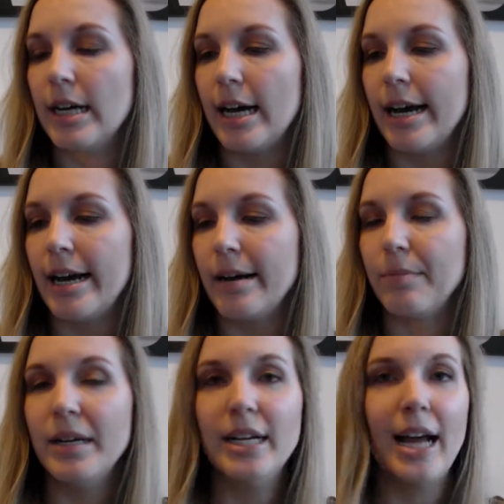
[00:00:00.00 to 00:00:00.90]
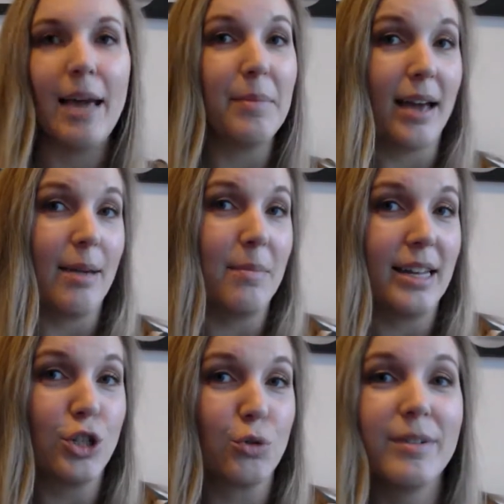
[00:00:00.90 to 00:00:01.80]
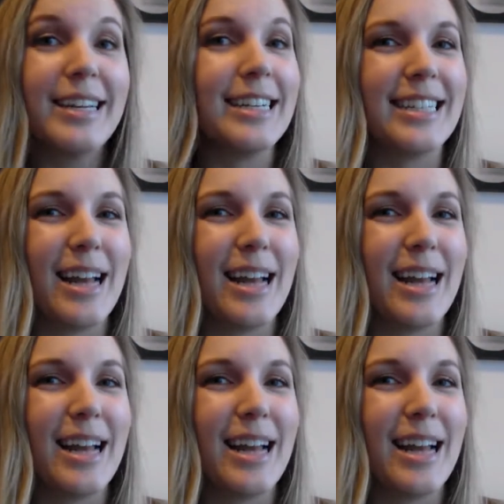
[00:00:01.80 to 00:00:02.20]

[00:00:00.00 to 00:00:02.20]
I'm intrigued and